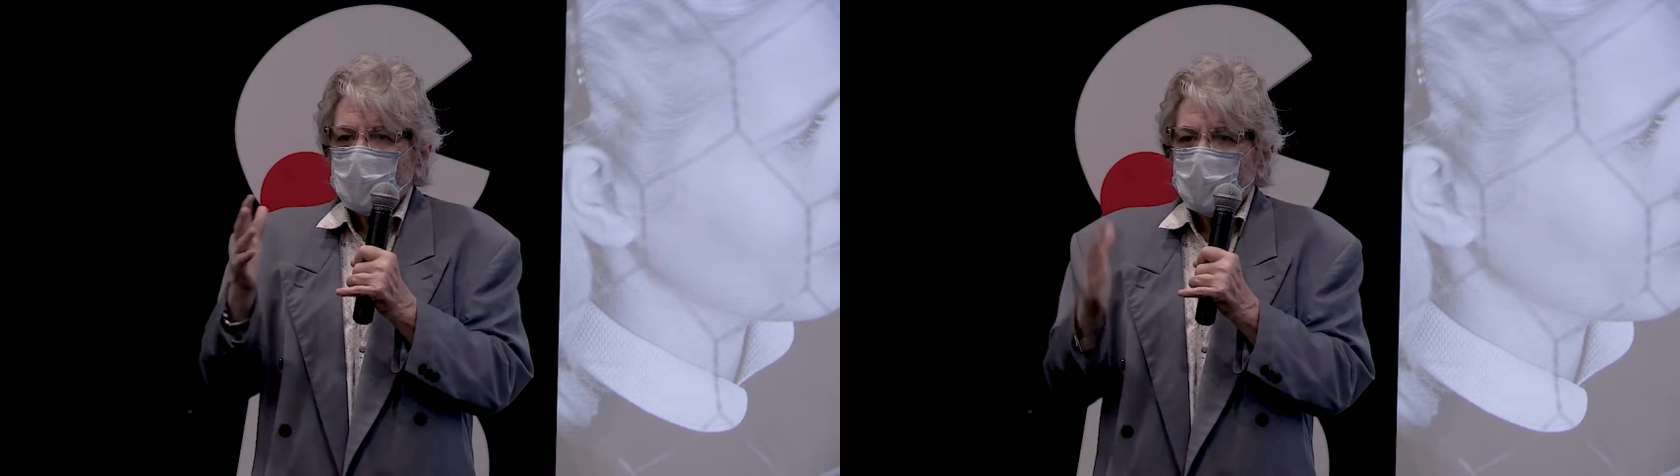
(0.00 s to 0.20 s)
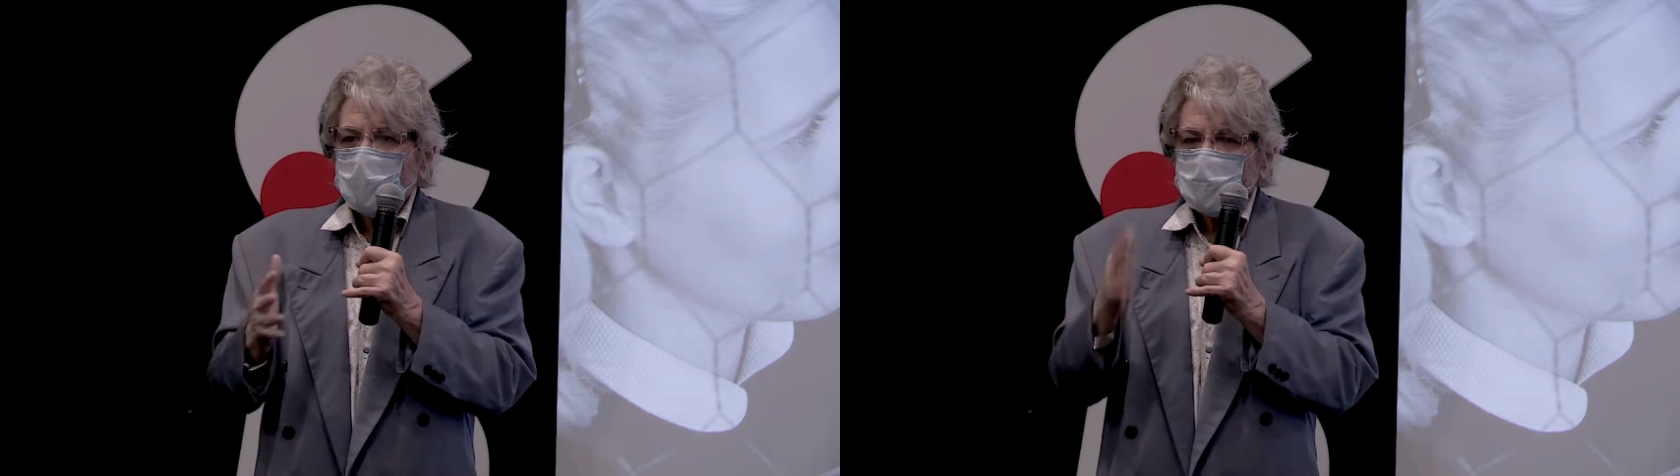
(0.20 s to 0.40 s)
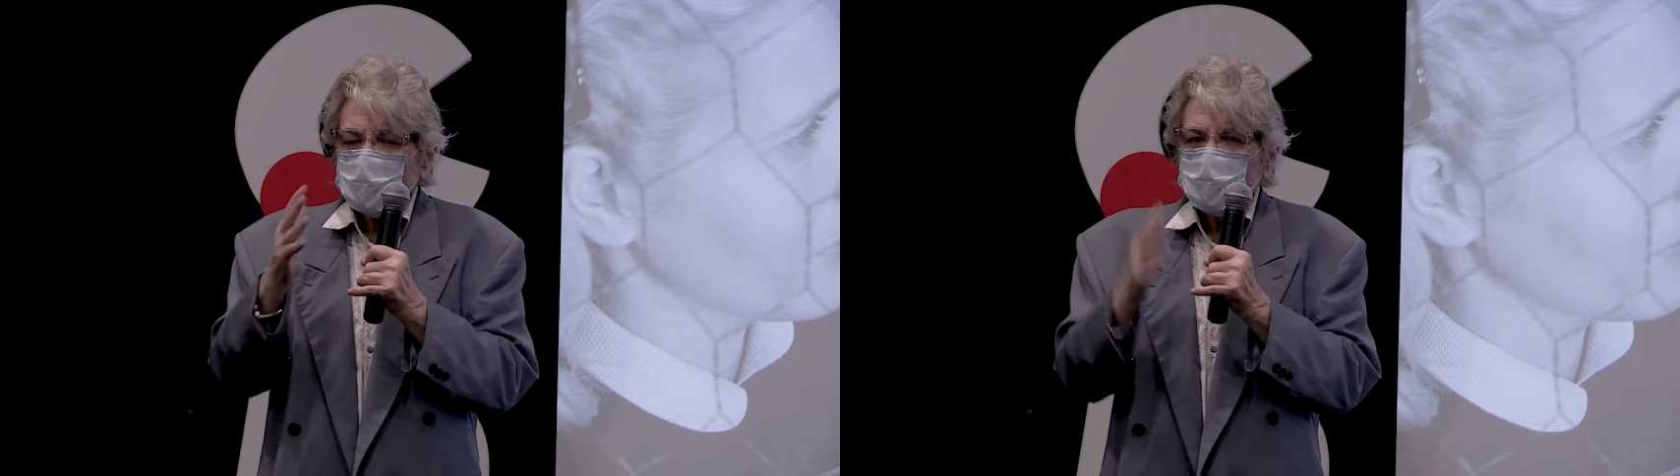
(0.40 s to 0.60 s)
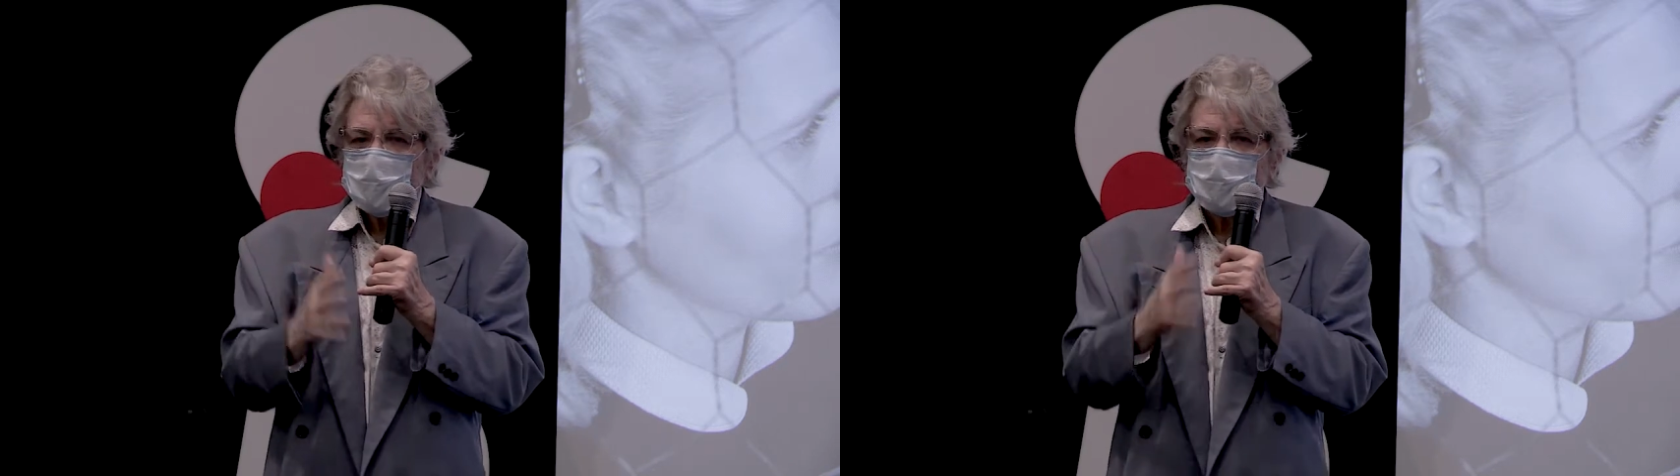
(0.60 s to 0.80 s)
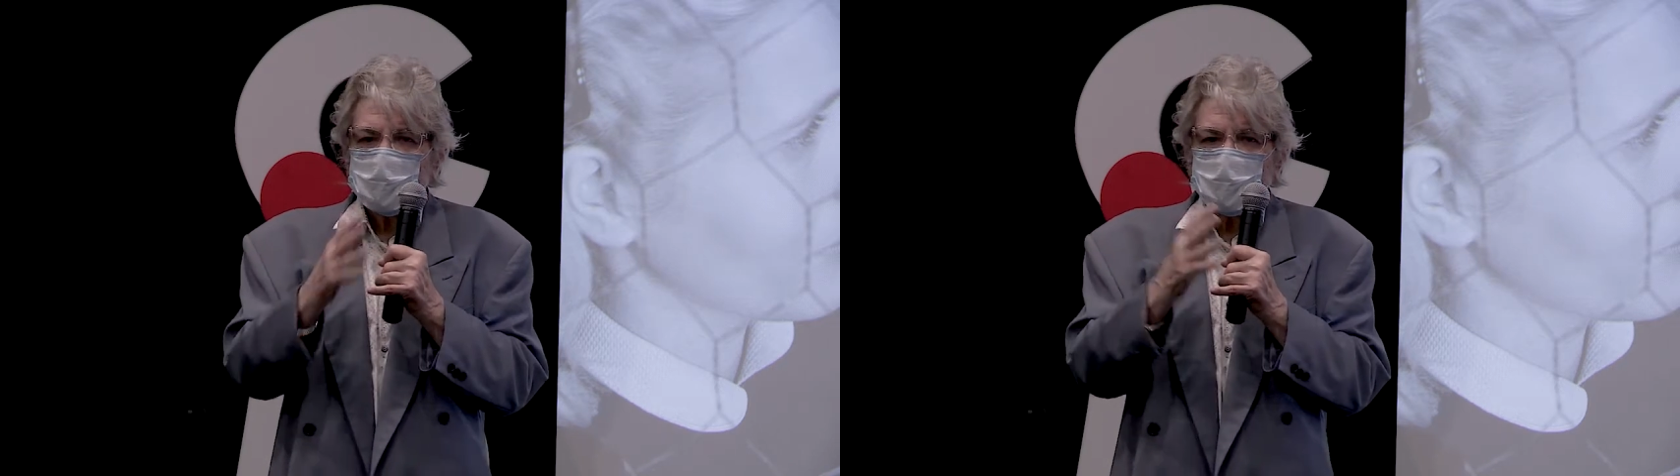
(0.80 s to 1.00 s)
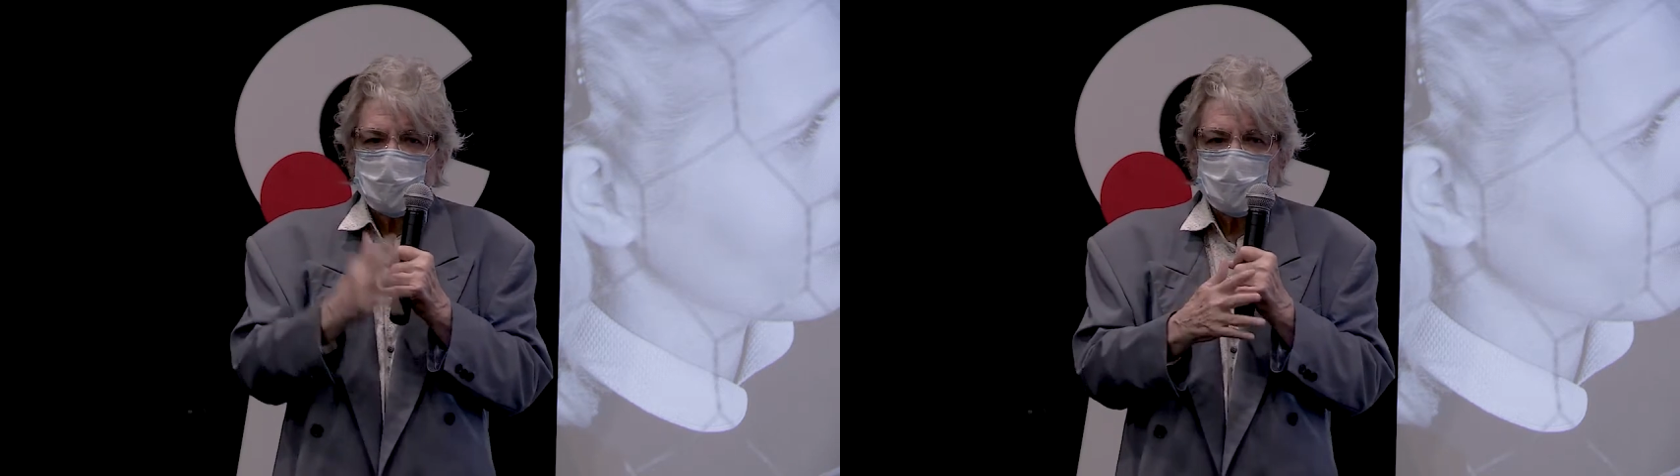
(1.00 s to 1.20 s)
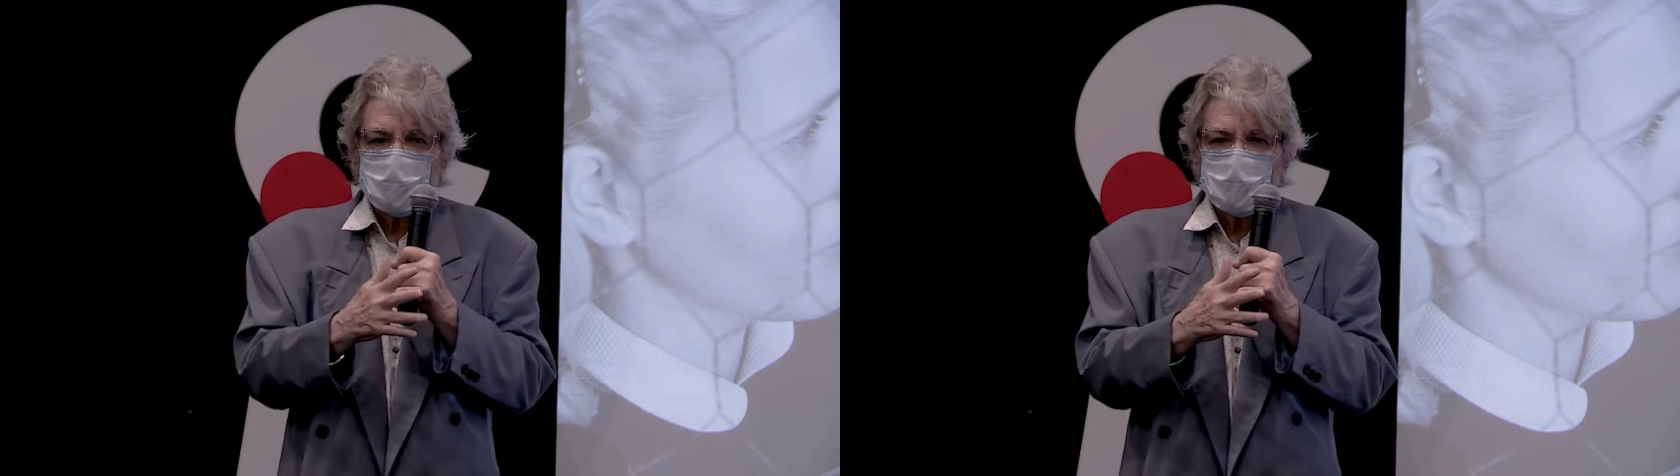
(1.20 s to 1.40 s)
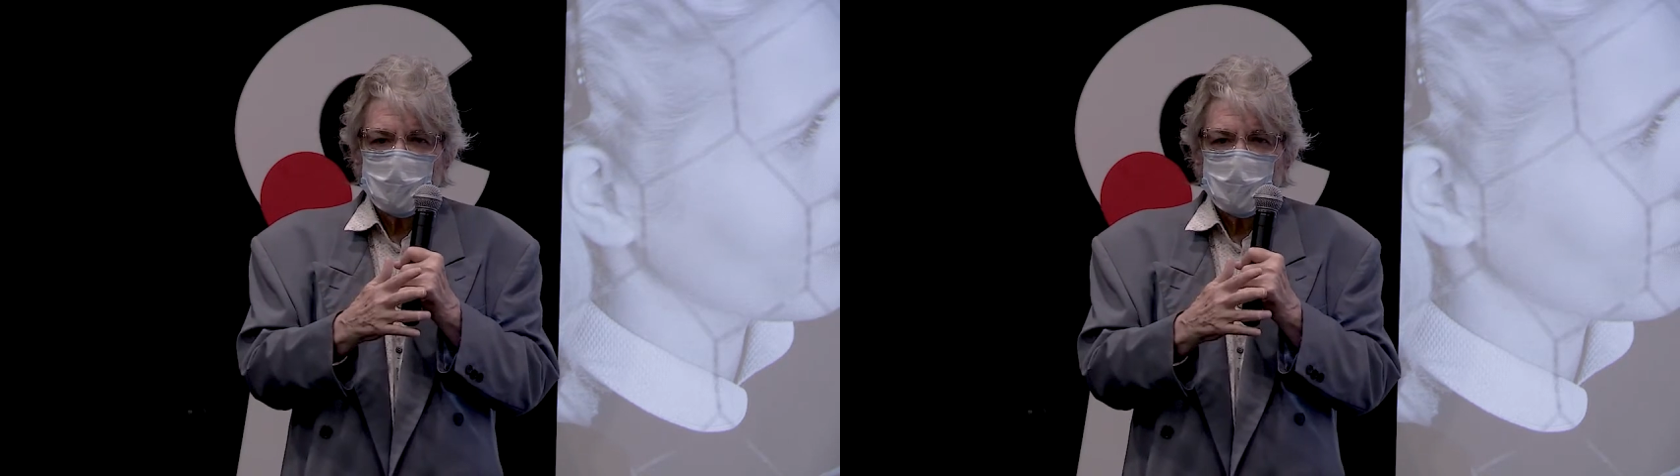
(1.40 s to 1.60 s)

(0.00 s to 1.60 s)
After this film,